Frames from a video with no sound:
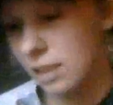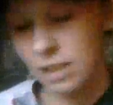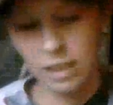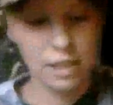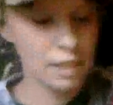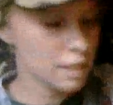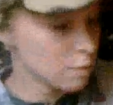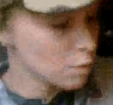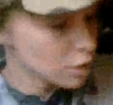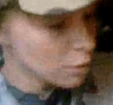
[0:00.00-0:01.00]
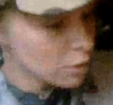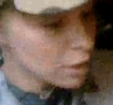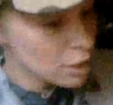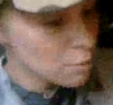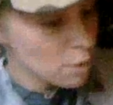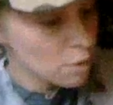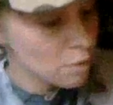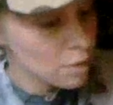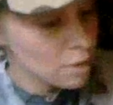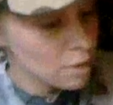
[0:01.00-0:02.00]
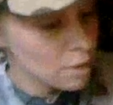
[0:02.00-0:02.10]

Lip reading: and this isn't working with a spoon,